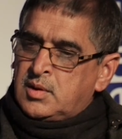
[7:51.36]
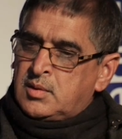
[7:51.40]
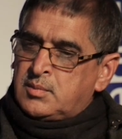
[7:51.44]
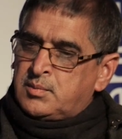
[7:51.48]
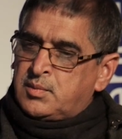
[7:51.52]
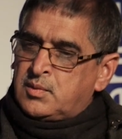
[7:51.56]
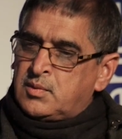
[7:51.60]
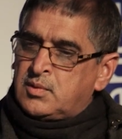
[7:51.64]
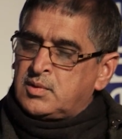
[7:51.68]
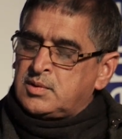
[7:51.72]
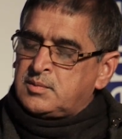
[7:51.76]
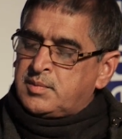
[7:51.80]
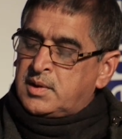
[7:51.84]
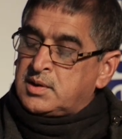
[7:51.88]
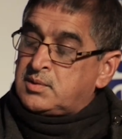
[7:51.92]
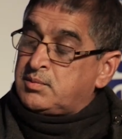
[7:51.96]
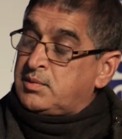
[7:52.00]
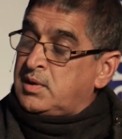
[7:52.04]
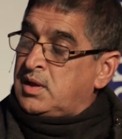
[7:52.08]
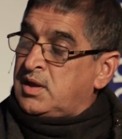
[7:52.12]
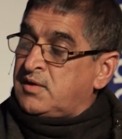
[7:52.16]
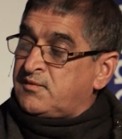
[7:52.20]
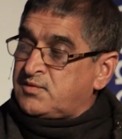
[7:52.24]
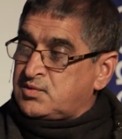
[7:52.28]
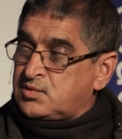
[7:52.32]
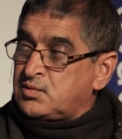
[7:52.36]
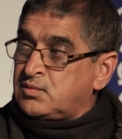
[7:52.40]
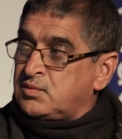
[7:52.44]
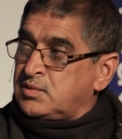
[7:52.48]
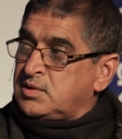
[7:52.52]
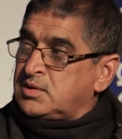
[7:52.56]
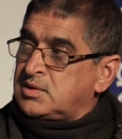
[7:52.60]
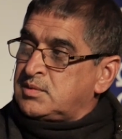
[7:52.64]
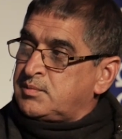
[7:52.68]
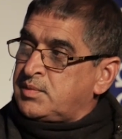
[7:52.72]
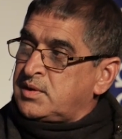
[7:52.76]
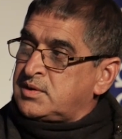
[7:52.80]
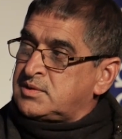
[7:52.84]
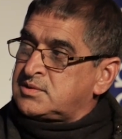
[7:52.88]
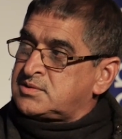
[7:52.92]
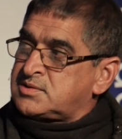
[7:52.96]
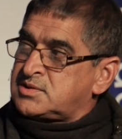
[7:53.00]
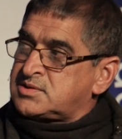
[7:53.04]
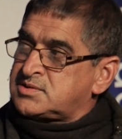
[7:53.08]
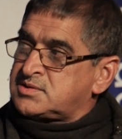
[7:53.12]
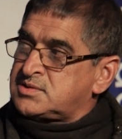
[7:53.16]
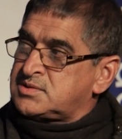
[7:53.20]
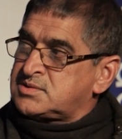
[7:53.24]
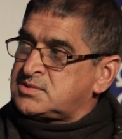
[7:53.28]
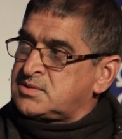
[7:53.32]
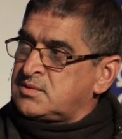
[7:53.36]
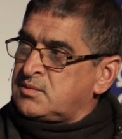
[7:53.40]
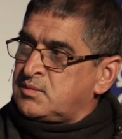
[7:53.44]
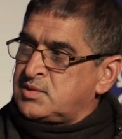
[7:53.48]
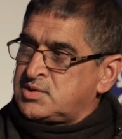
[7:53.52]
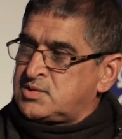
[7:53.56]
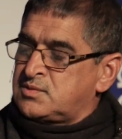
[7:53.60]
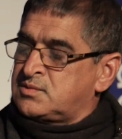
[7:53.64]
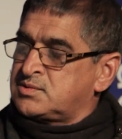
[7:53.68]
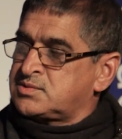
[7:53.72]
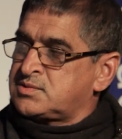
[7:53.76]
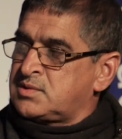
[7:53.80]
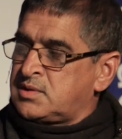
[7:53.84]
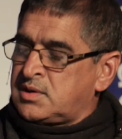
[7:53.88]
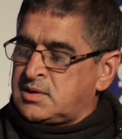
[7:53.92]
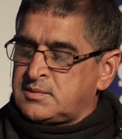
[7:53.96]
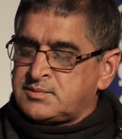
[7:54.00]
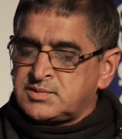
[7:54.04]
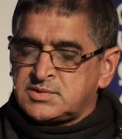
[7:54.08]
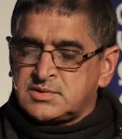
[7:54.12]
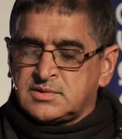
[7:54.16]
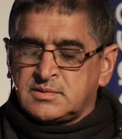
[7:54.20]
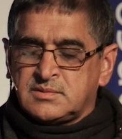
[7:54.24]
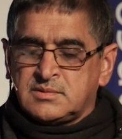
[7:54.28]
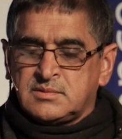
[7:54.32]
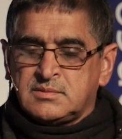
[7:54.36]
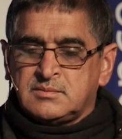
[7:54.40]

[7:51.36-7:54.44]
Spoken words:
board, but we have 2 independent trustees, which also helps.